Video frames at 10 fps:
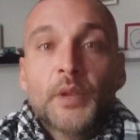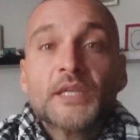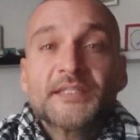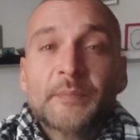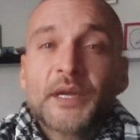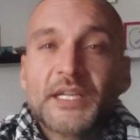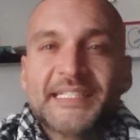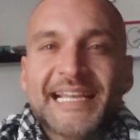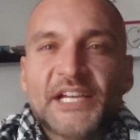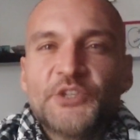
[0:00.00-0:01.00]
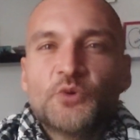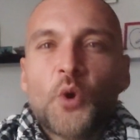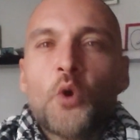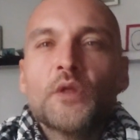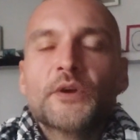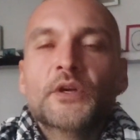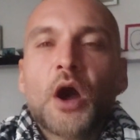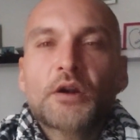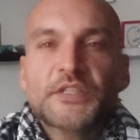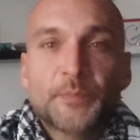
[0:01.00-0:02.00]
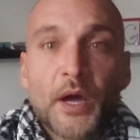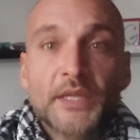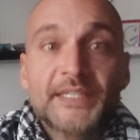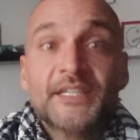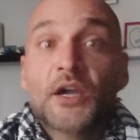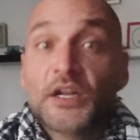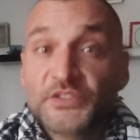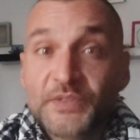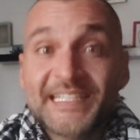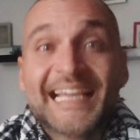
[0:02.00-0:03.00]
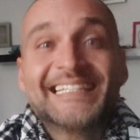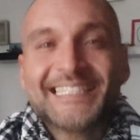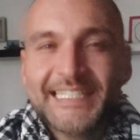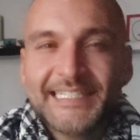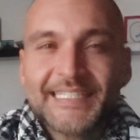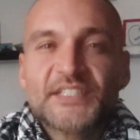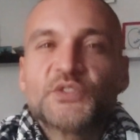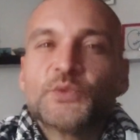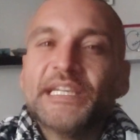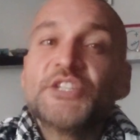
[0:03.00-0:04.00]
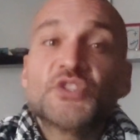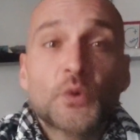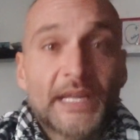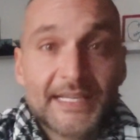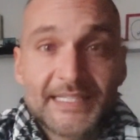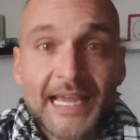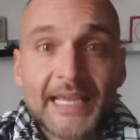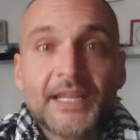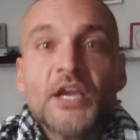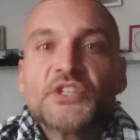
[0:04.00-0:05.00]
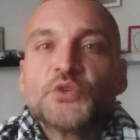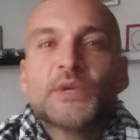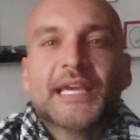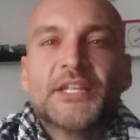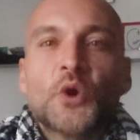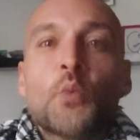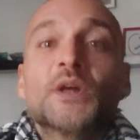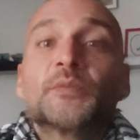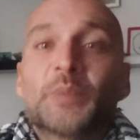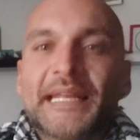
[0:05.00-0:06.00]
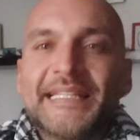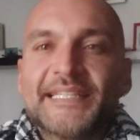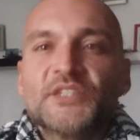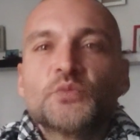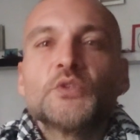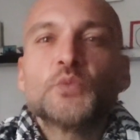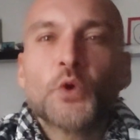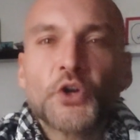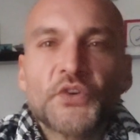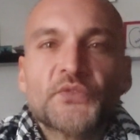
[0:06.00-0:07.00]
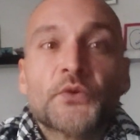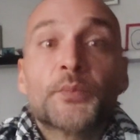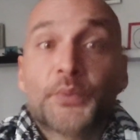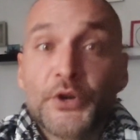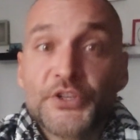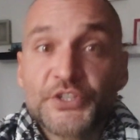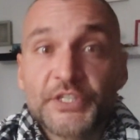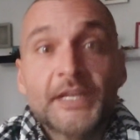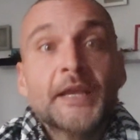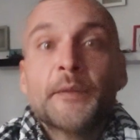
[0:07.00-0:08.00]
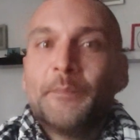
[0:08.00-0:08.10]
Plus, I'm gonna tell you all the corresponding countries and cities to each zodiac sign so you can know what places would work for a person